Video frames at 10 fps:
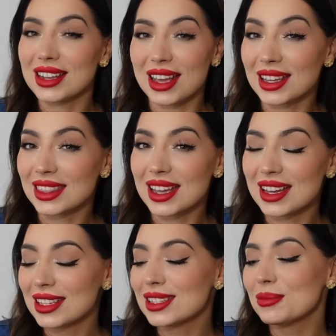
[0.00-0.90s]
like
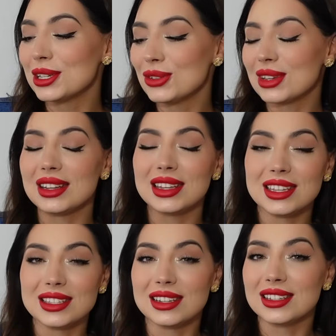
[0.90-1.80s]
that, but you can
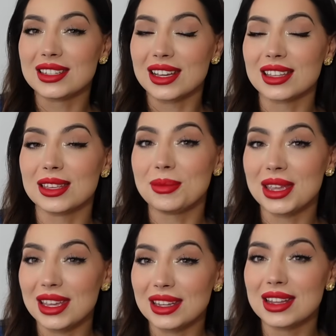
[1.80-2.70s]
easily tuck them
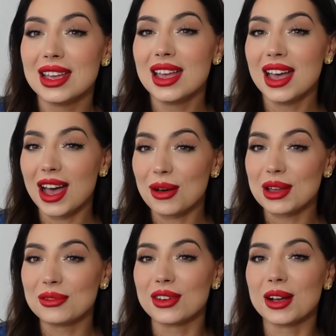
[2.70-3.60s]
in.
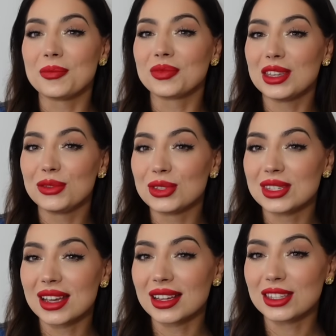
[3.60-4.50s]
However, if you
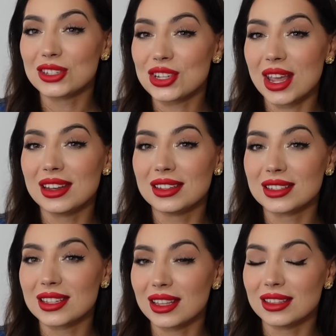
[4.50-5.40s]
tuck the chain
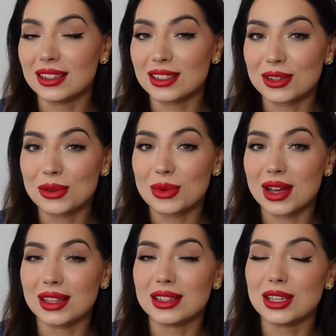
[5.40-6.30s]
inside the little
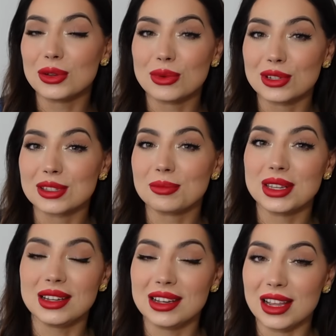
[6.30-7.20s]
one, you won't
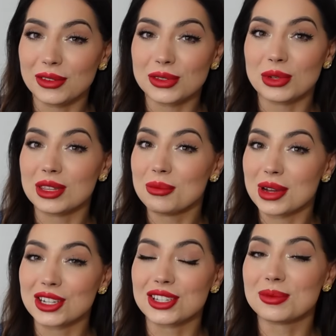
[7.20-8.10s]
be left with
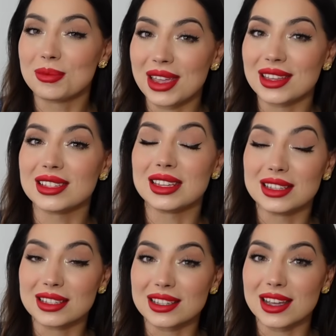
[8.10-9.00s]
much space
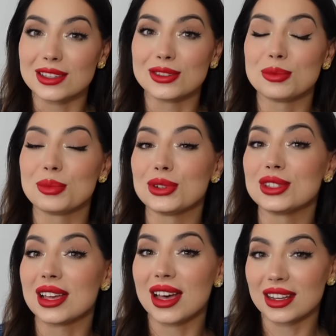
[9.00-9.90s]
inside to put
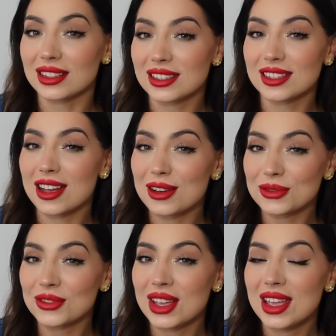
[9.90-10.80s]
other
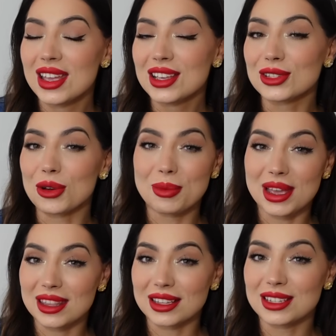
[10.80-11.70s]
stuff. So
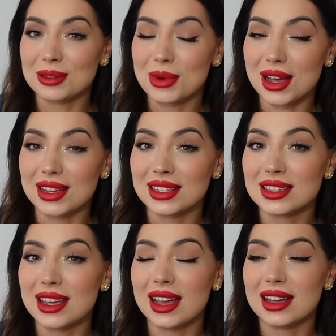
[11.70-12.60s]
bear that in mind,
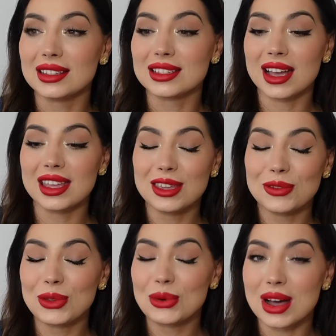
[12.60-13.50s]
and if
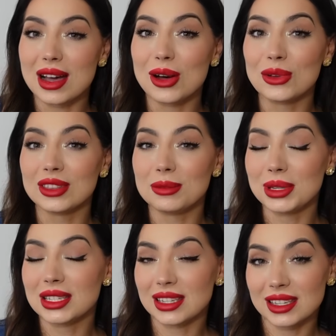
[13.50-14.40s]
you are on the
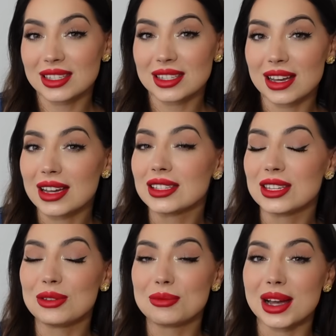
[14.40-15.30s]
petite side,
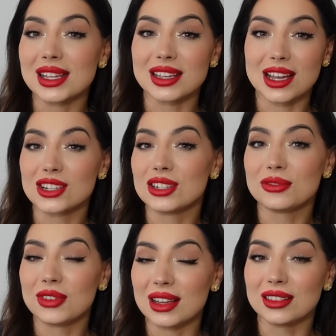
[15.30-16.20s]
you might actually
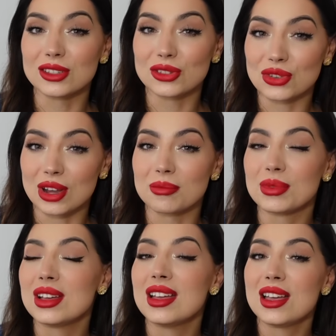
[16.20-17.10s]
find the strap
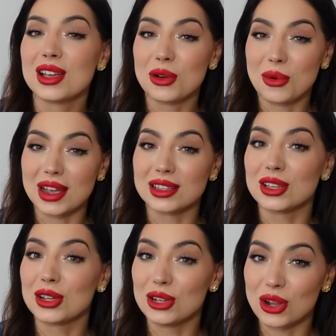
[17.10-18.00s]
quite
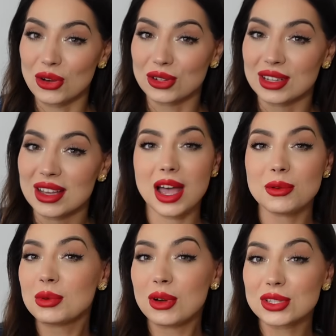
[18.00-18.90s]
long. I
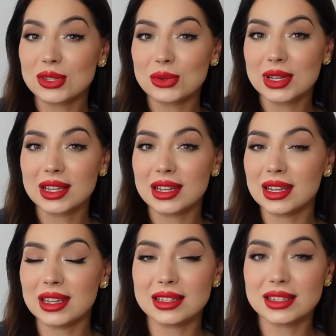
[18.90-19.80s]
will also
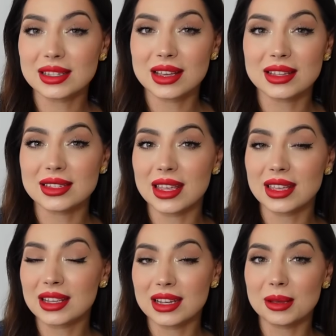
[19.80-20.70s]
quickly insert a
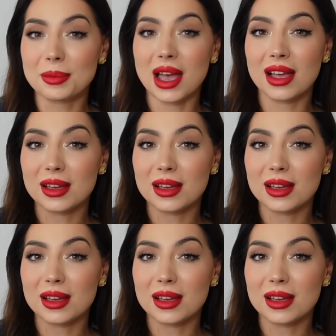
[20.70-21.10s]
clip and